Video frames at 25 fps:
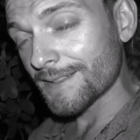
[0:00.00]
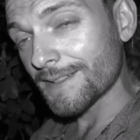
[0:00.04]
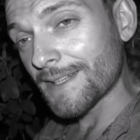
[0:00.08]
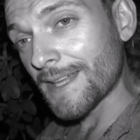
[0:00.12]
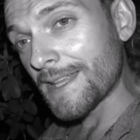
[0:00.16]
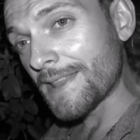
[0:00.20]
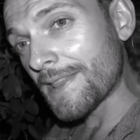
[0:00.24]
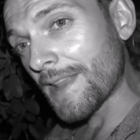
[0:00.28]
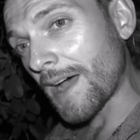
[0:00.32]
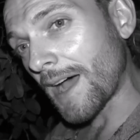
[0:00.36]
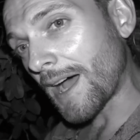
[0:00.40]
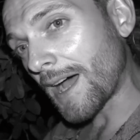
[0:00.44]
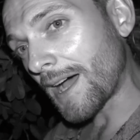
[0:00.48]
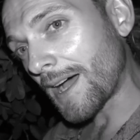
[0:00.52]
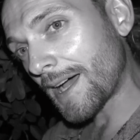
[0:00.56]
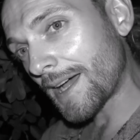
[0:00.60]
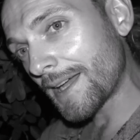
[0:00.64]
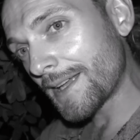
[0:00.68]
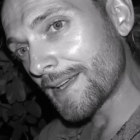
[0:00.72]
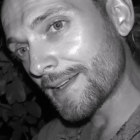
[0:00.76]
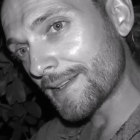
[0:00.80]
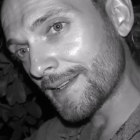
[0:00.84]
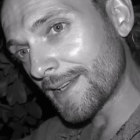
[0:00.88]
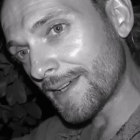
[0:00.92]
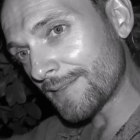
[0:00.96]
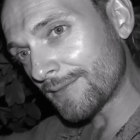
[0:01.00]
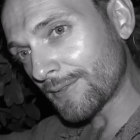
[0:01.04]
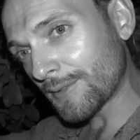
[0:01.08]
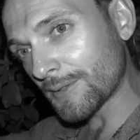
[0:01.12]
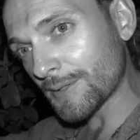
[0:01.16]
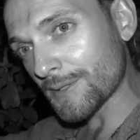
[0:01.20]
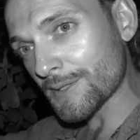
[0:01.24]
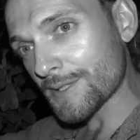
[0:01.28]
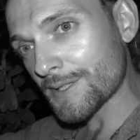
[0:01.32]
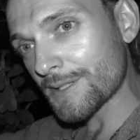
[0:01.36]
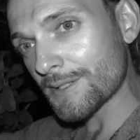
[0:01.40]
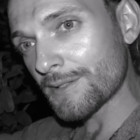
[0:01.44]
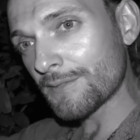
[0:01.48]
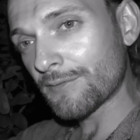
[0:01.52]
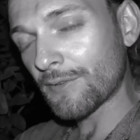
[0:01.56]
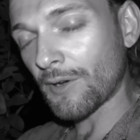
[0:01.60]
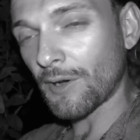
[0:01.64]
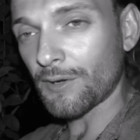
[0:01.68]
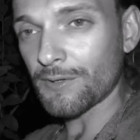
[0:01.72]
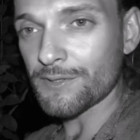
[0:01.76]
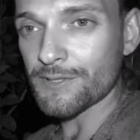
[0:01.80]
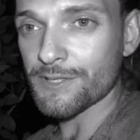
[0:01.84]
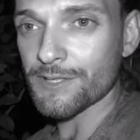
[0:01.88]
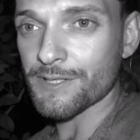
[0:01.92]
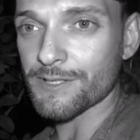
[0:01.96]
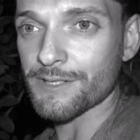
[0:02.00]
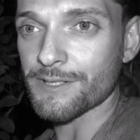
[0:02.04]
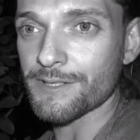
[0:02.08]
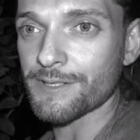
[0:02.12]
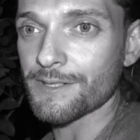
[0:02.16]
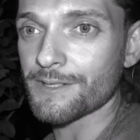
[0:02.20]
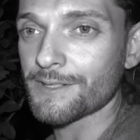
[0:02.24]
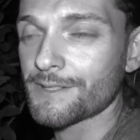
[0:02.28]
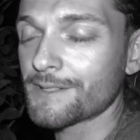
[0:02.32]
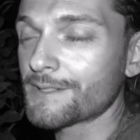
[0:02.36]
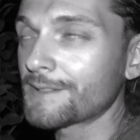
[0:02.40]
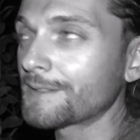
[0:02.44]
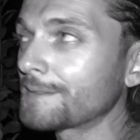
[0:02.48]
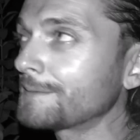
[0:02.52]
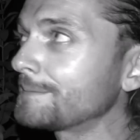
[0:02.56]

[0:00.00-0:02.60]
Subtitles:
in the higher levels of consciousness.